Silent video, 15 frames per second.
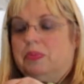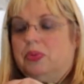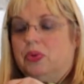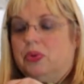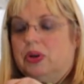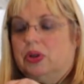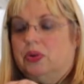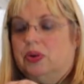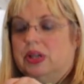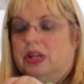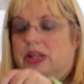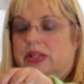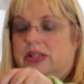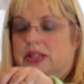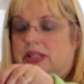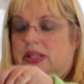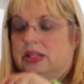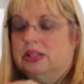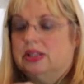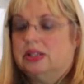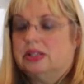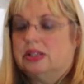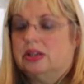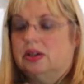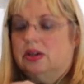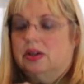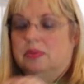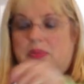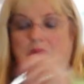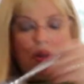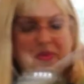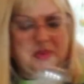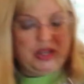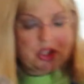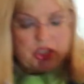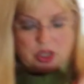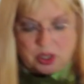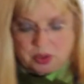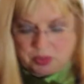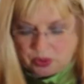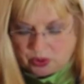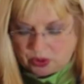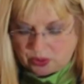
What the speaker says: more ingredients in this time, I'm actually going to put